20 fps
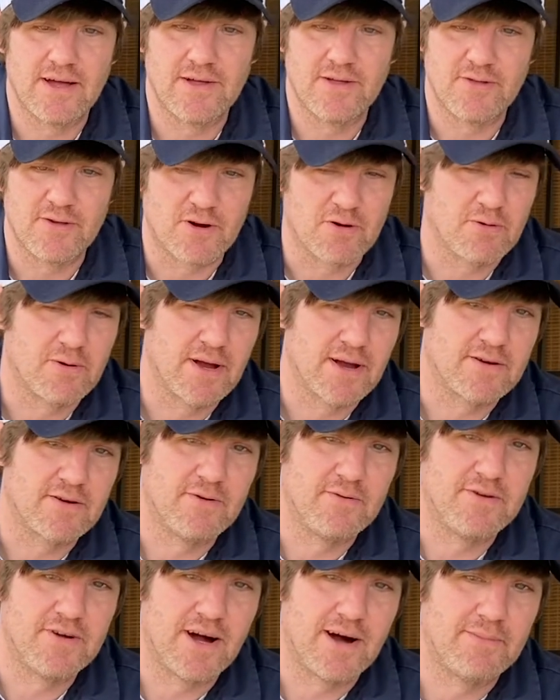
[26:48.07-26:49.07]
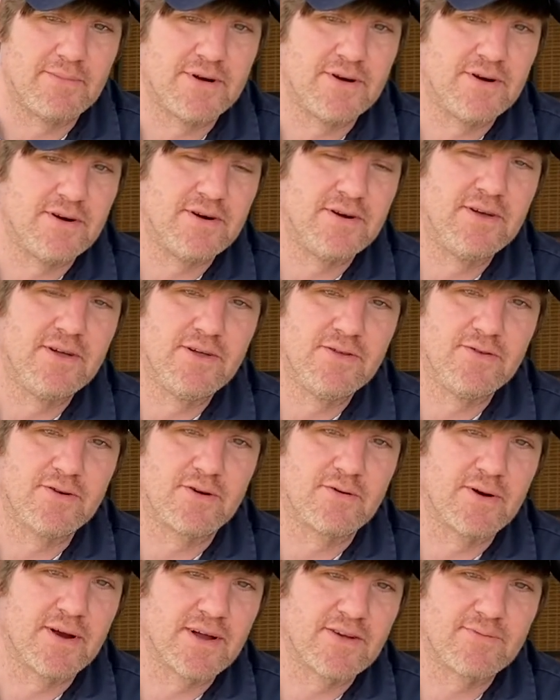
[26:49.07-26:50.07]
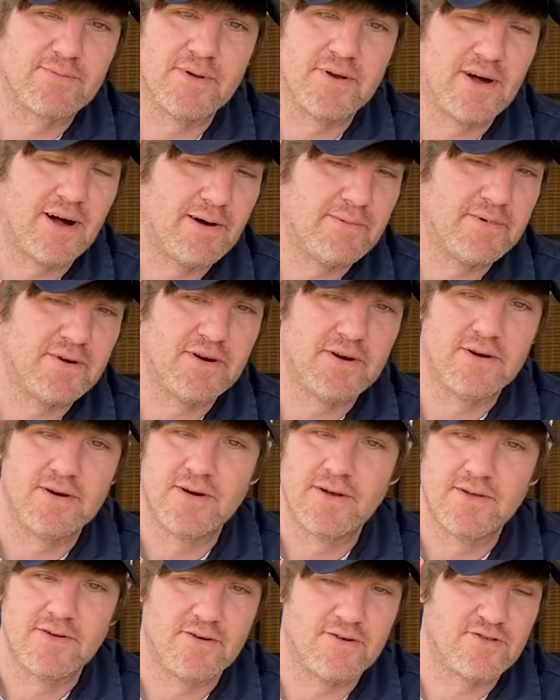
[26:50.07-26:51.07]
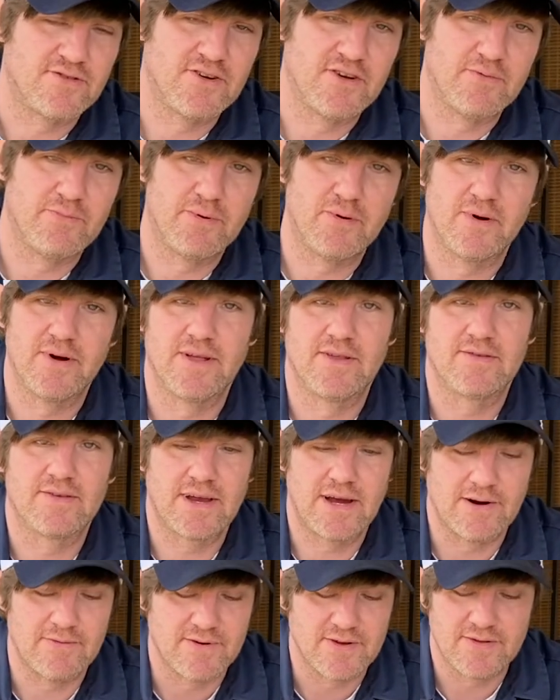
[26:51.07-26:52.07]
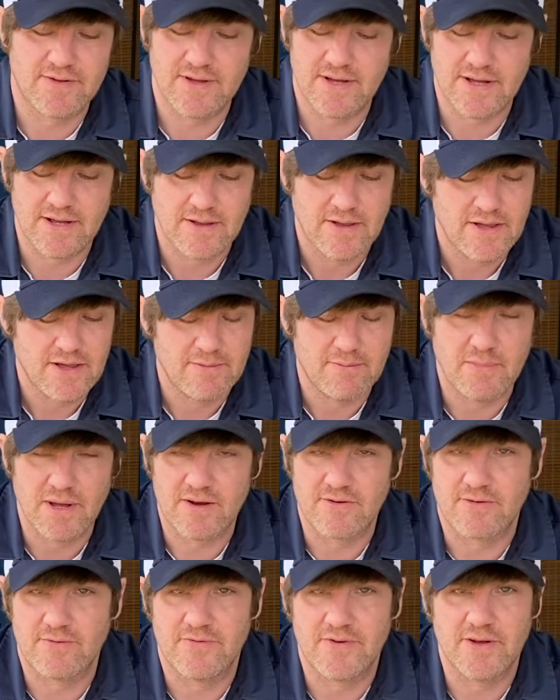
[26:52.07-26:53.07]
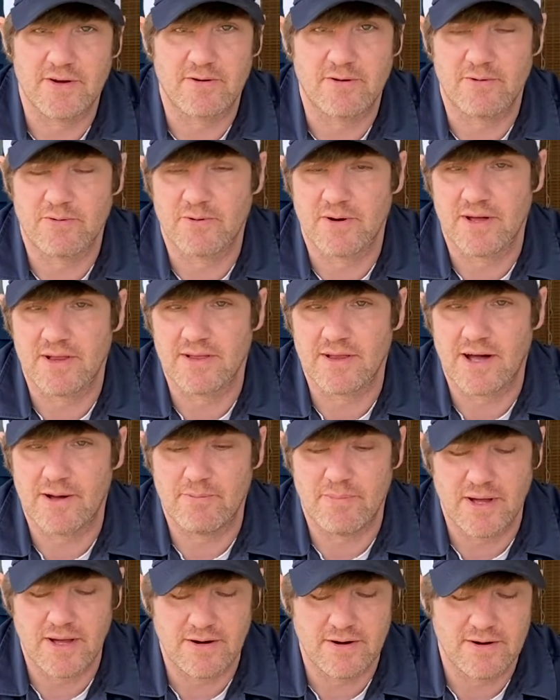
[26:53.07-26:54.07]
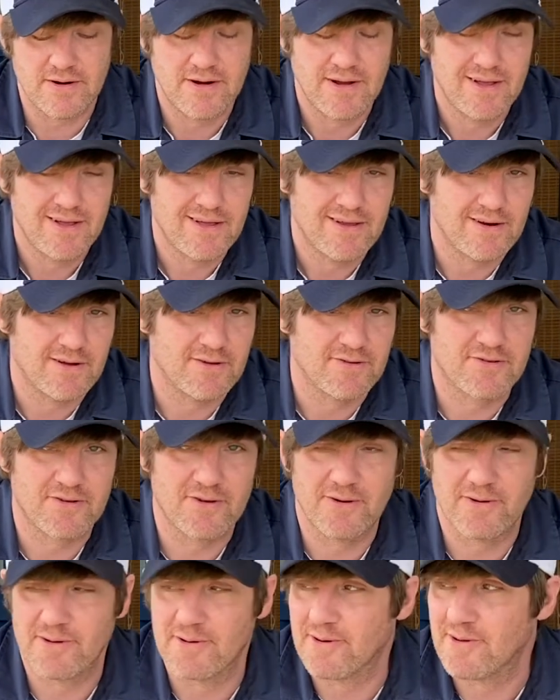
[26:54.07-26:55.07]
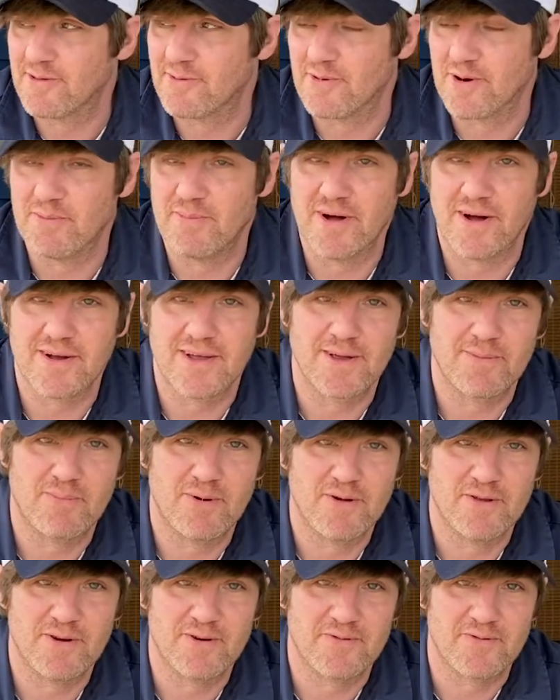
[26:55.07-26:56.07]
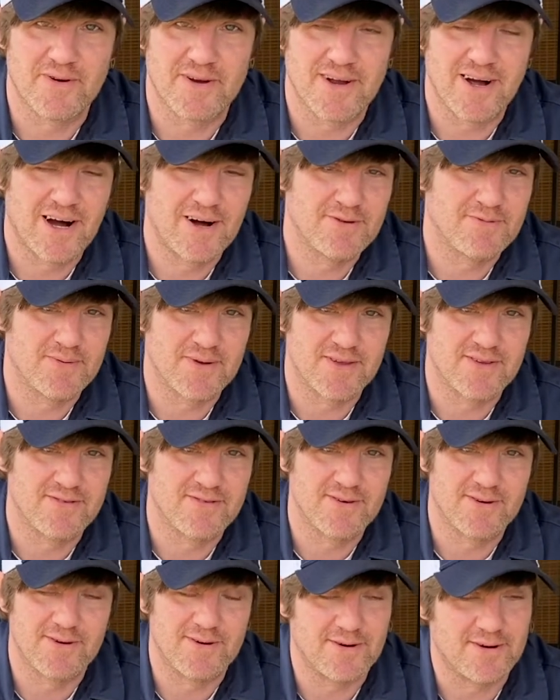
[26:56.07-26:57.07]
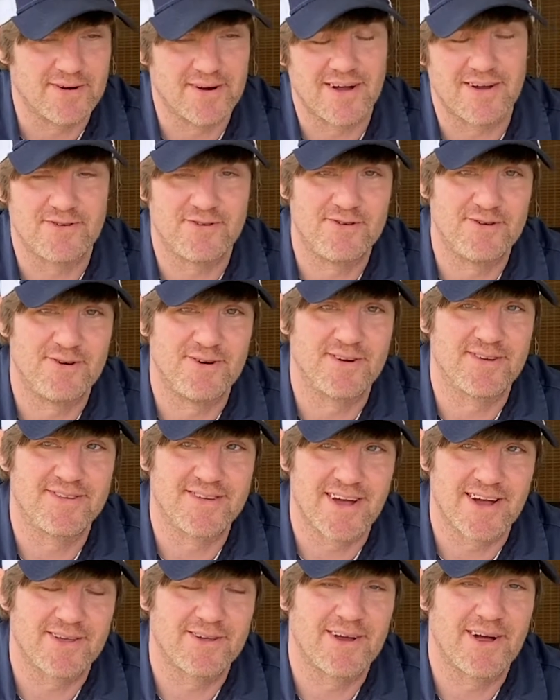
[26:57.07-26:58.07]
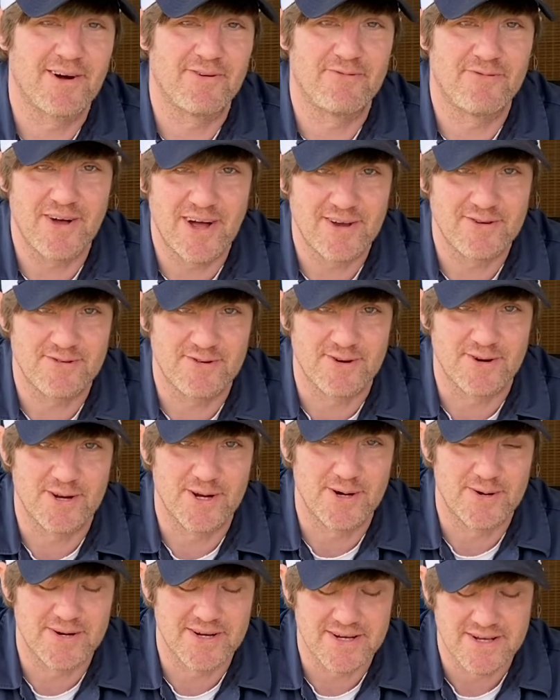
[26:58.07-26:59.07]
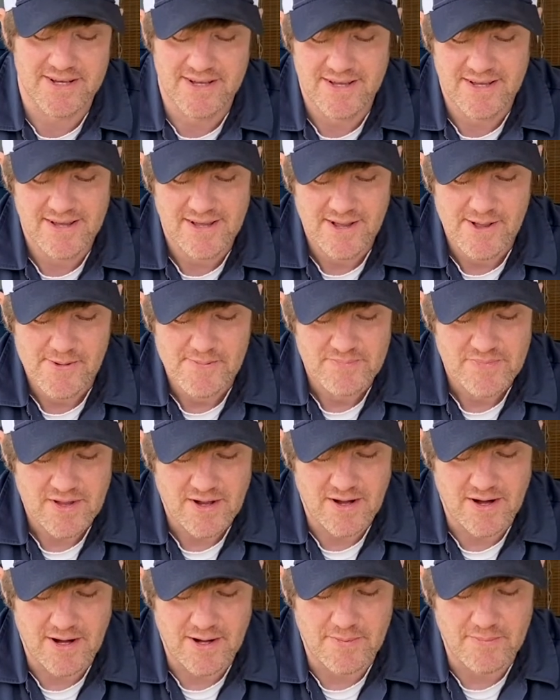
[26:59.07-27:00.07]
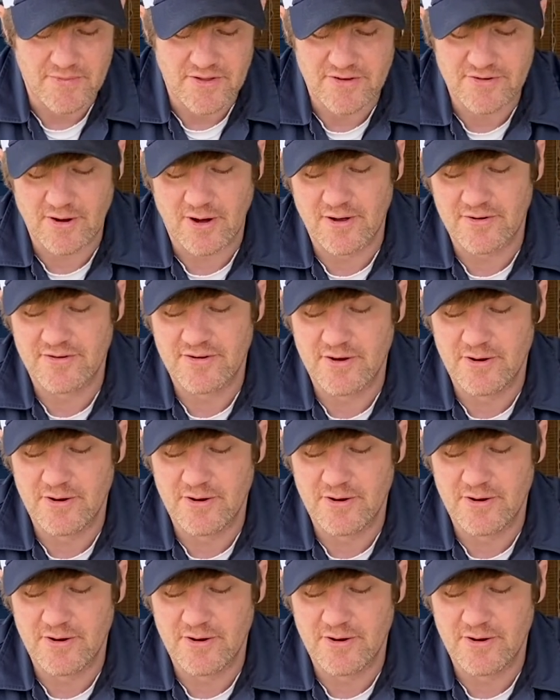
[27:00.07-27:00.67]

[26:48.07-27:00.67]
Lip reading: the correct odometer, the correct speedometer, your shift points, everything. It makes your vehicle run a lot better, and also you don't have to worry about getting pulled over by cops because you're not sure exactly how fast you're going. This one